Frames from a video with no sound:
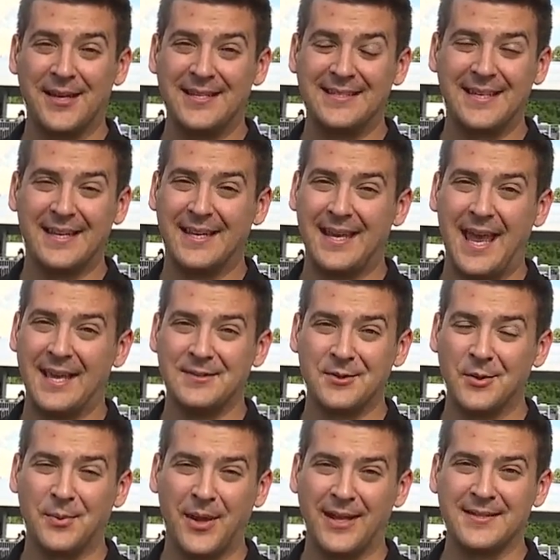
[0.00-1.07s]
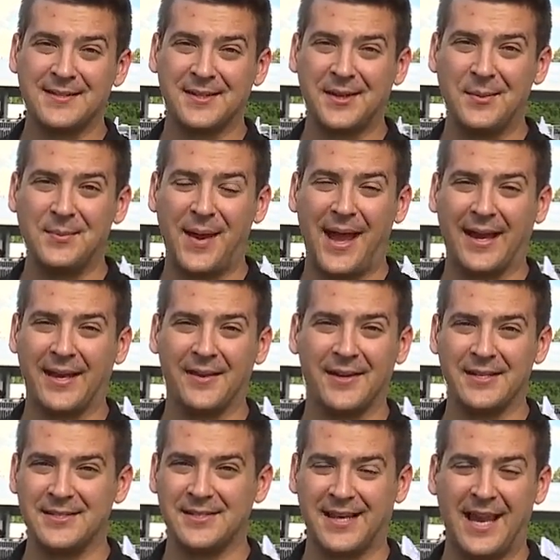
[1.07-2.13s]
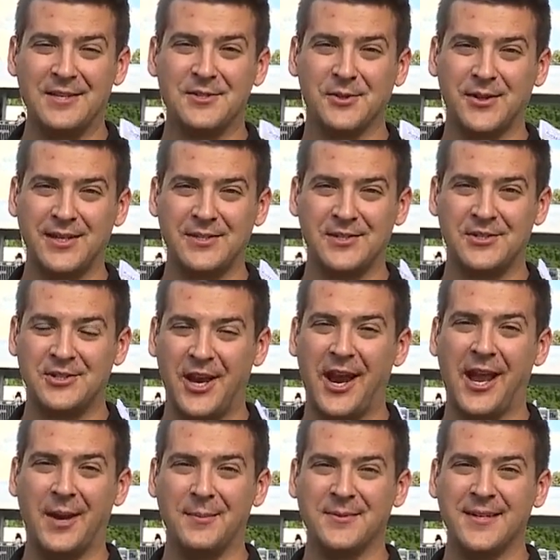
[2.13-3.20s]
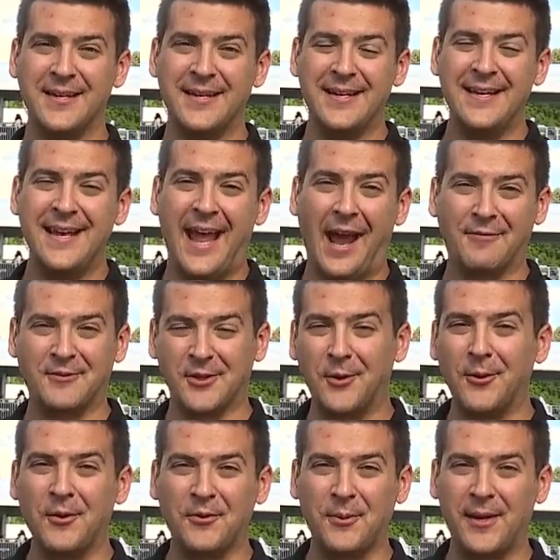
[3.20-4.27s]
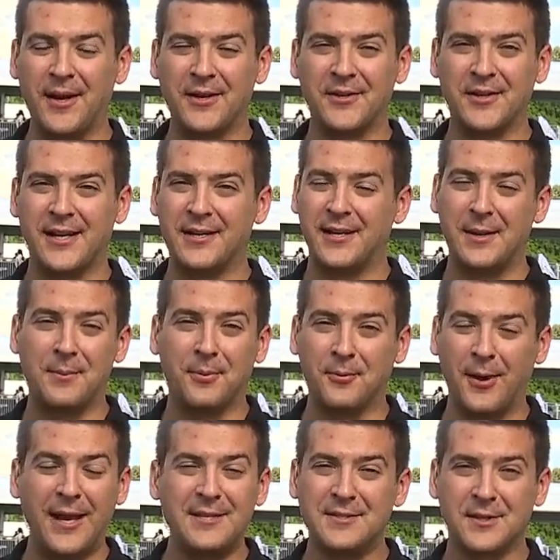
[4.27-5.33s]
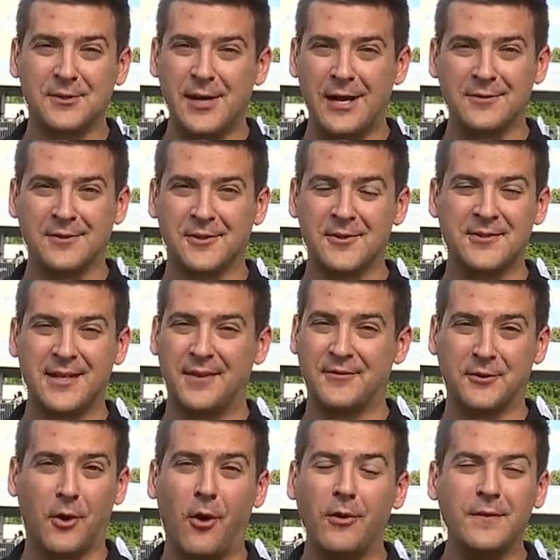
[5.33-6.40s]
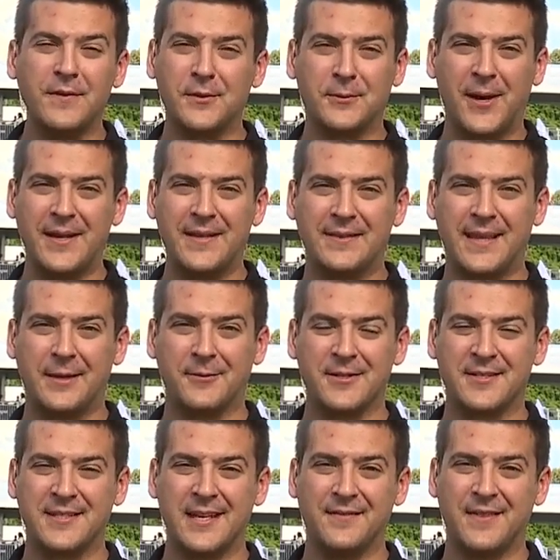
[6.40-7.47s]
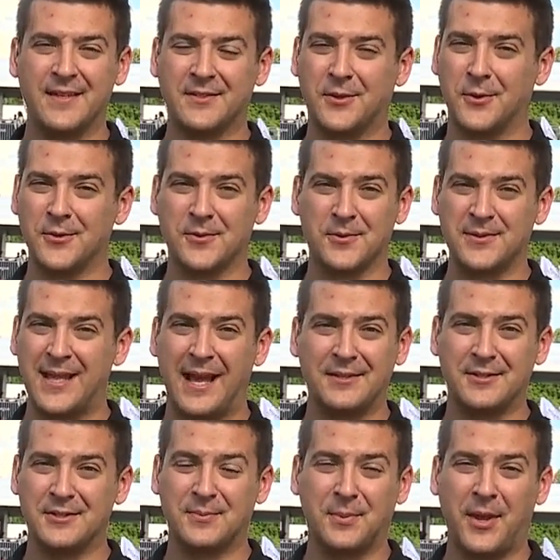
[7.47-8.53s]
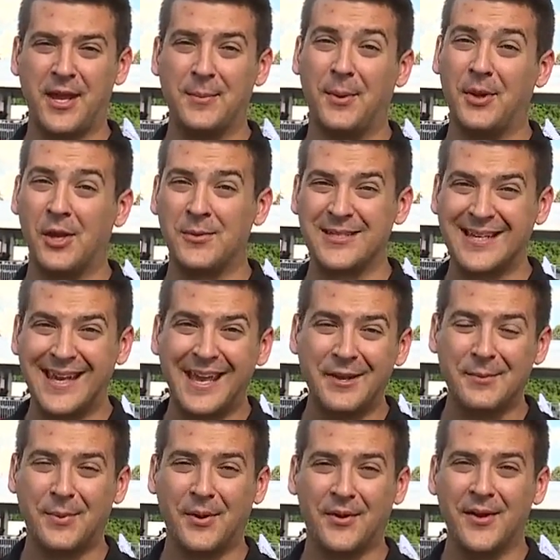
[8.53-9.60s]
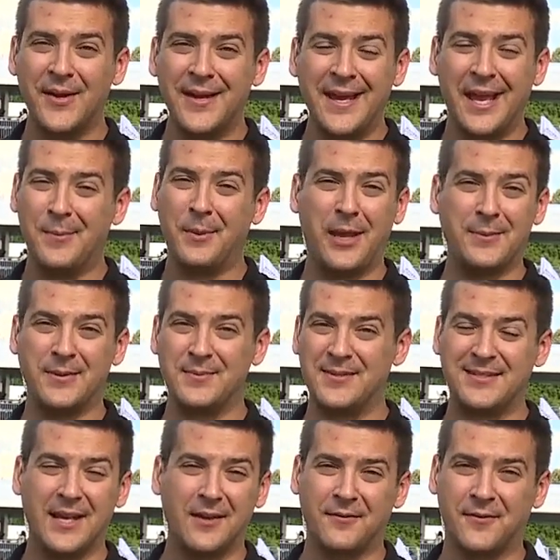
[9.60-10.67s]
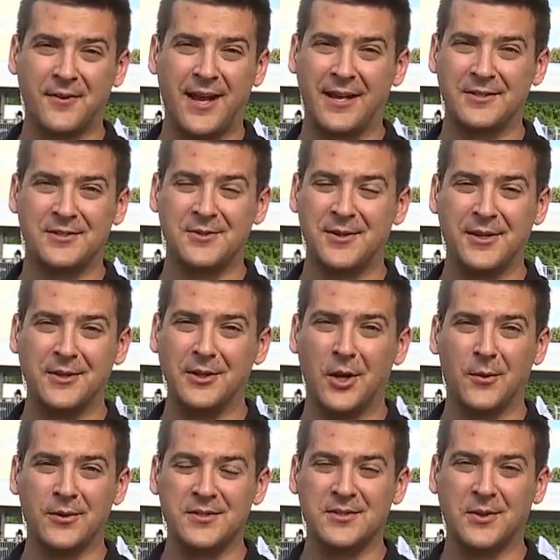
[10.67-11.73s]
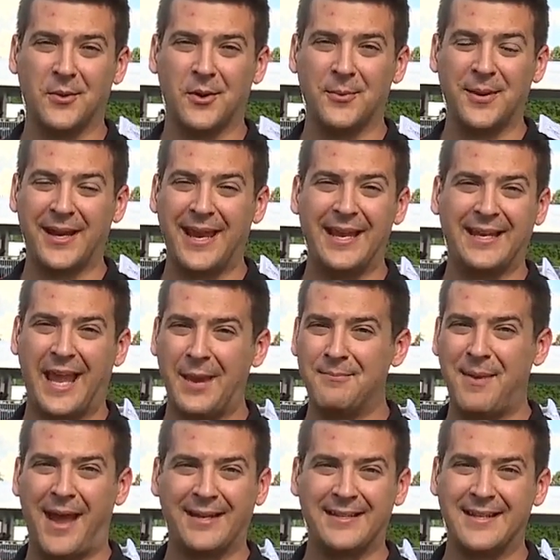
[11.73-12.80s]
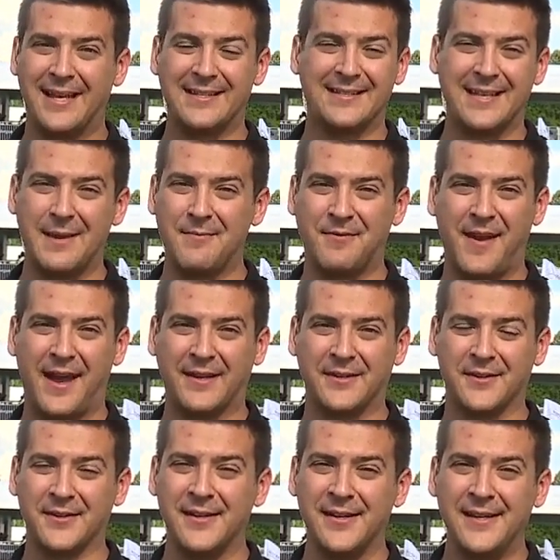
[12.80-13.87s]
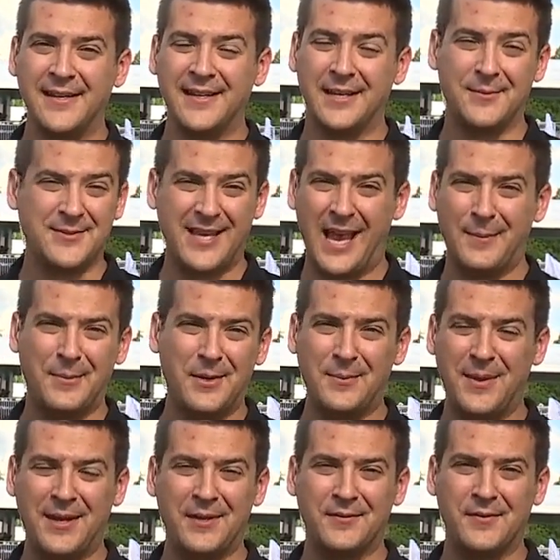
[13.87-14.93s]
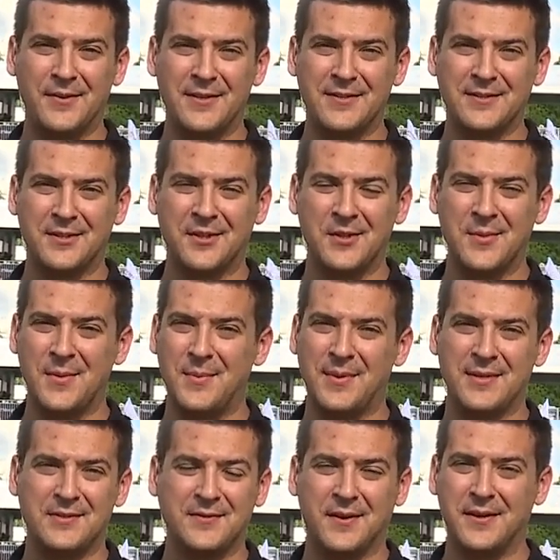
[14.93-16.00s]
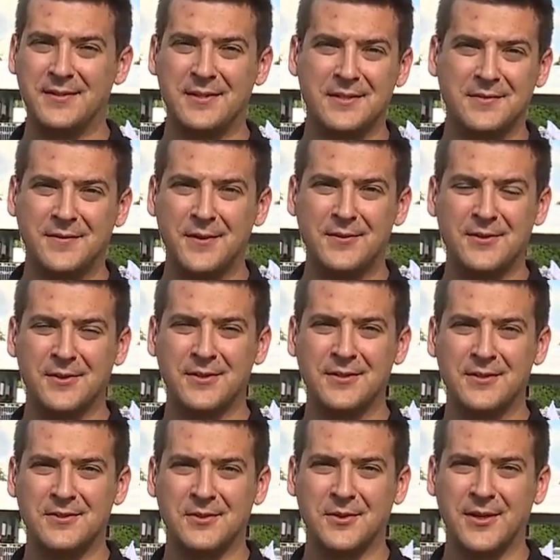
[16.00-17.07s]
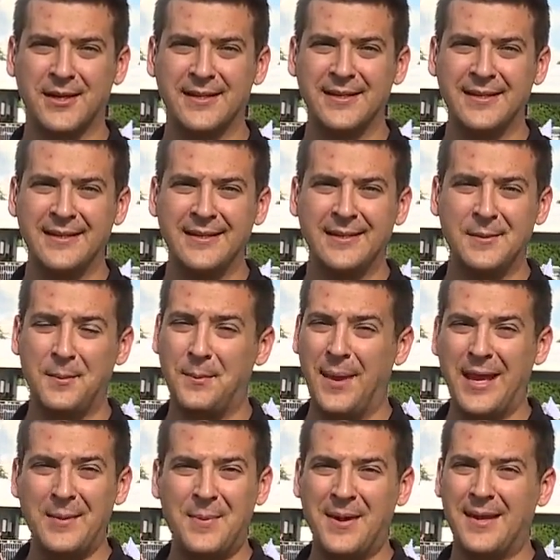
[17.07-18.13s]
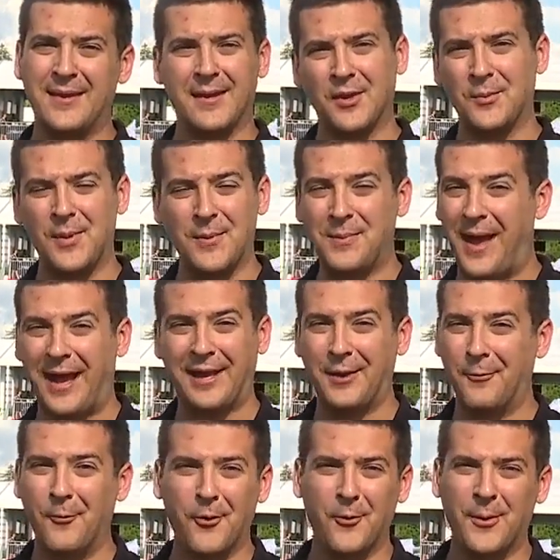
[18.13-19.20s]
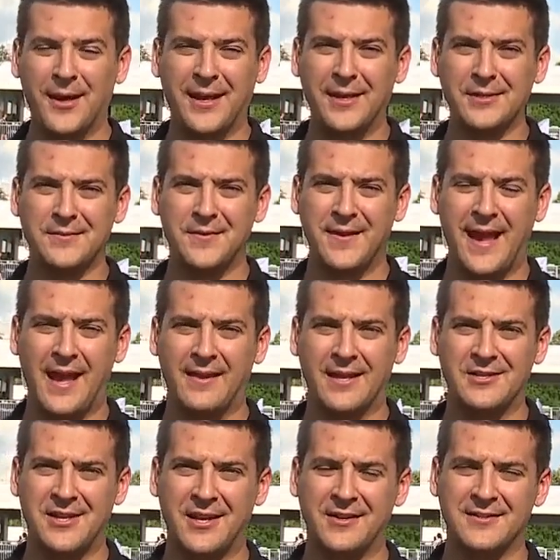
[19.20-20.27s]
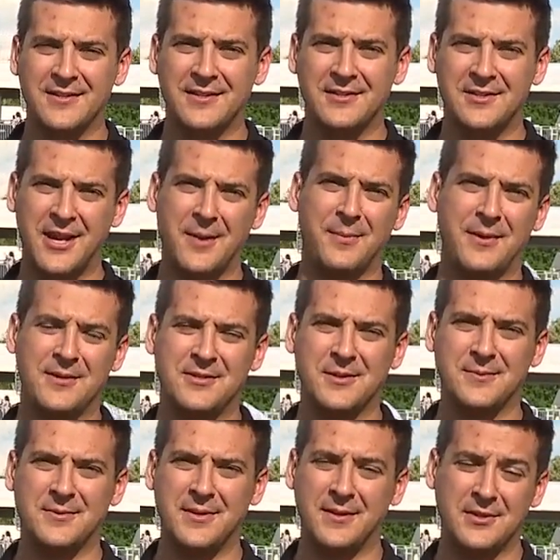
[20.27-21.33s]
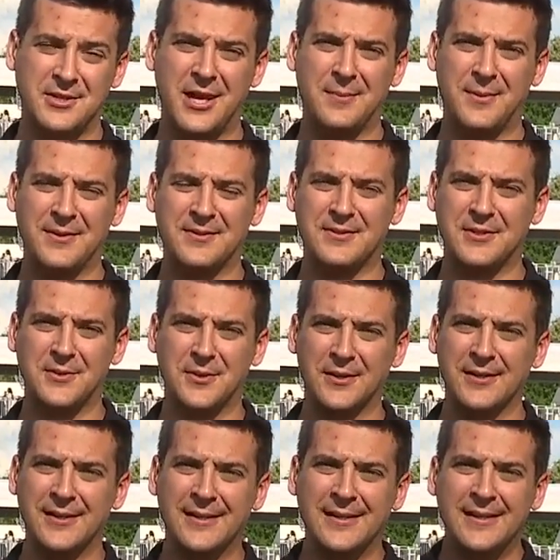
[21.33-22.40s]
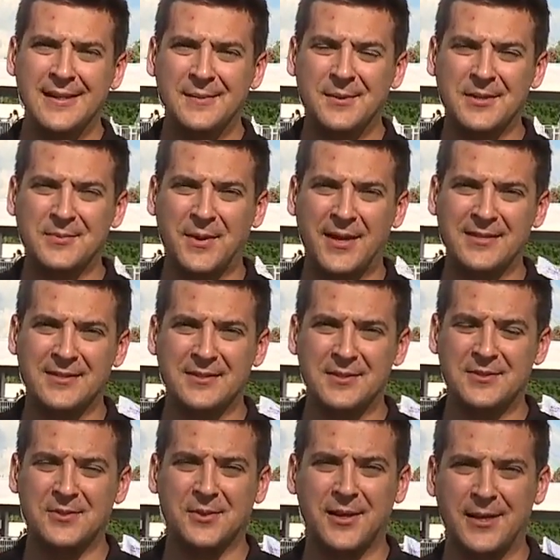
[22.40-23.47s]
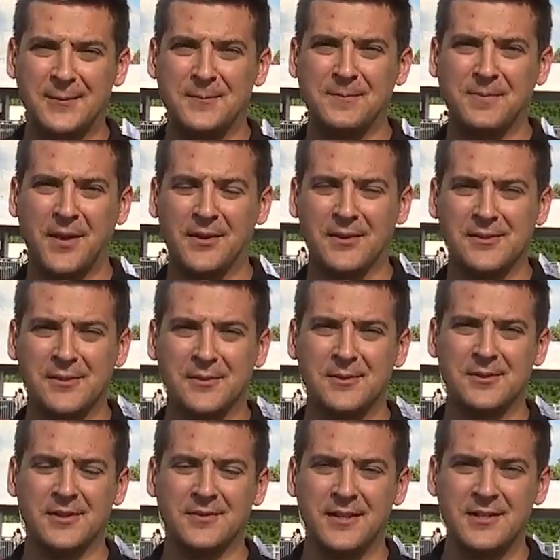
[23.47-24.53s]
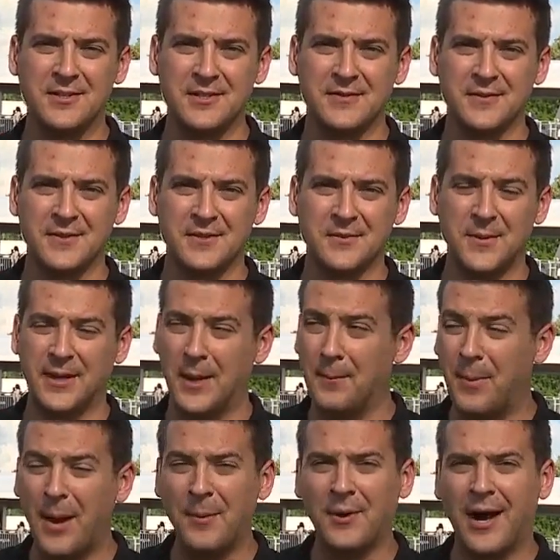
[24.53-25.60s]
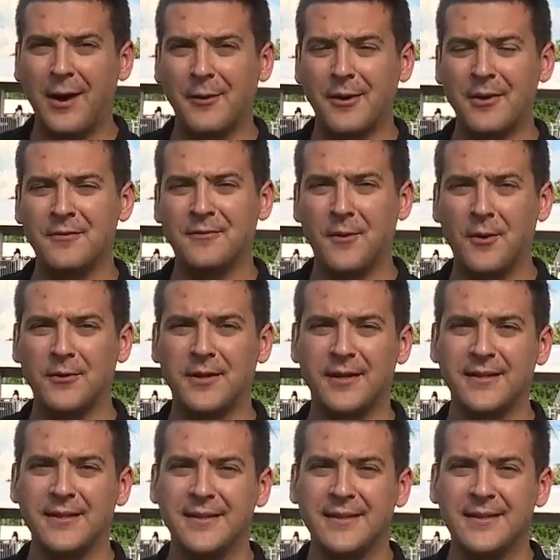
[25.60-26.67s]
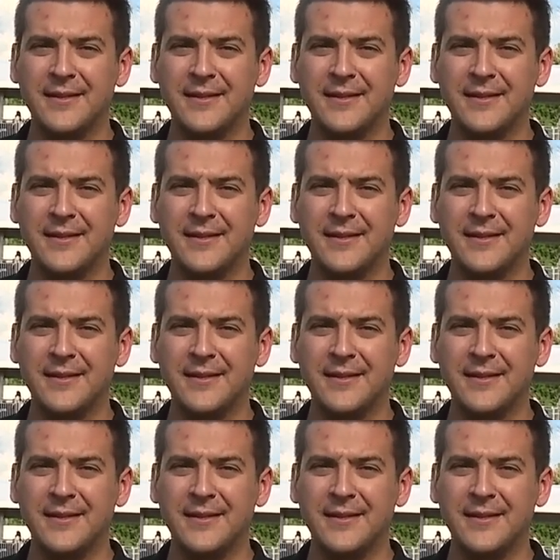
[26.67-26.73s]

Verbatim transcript: He said he has no plans to come back here. His schedule is jammed. After going three under here, he praised the grounds crew, said after all of the rain that they received, this course was not just playable, it was gettable. He blamed himself for not shooting a lower score, but again, came back to that same factor. He was happy to be here for this tournament, but as far as his future in Detroit, maybe he'll be back at Warwick Hills for the Ally Challenge and the championships and the Champions Tour, but his plans in Detroit are exclusively just for this week. A bummer how it unfolded.